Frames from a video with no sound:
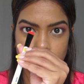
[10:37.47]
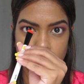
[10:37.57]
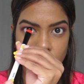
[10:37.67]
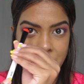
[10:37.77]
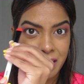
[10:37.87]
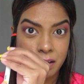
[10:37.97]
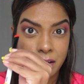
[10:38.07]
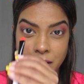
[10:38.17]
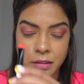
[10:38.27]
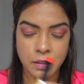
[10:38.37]
you know, like a
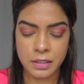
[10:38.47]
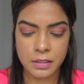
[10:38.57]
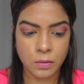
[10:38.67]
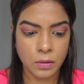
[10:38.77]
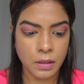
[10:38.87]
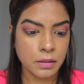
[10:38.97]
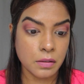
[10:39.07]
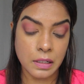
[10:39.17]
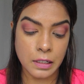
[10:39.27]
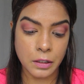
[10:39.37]
cut crease and all
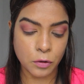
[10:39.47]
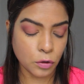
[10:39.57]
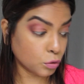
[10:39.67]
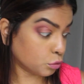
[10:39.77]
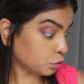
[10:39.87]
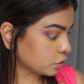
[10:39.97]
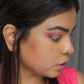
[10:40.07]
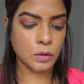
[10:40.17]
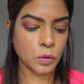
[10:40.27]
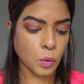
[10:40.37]
that, really good.
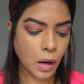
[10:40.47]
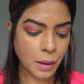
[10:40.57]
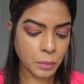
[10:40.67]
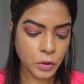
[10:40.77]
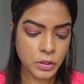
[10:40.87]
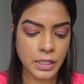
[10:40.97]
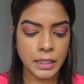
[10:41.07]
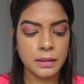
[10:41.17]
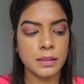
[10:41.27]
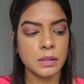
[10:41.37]
So I'm going to
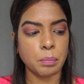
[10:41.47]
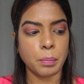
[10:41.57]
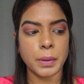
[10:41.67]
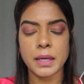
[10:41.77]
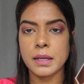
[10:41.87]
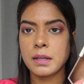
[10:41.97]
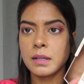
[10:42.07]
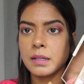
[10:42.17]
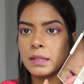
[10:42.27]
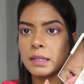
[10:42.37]
take this
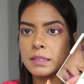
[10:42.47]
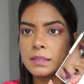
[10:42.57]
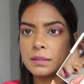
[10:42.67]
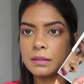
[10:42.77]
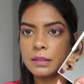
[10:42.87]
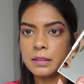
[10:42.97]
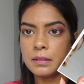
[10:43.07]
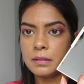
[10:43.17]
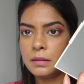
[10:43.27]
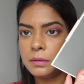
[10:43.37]
pink glitter here.